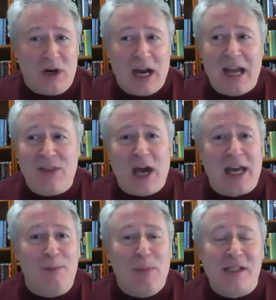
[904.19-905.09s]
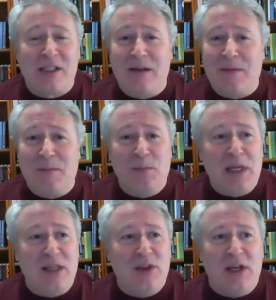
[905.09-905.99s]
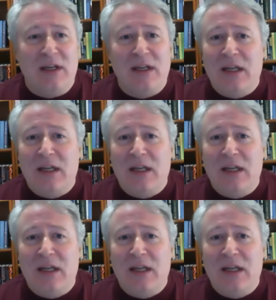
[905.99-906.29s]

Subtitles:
I thought I must be the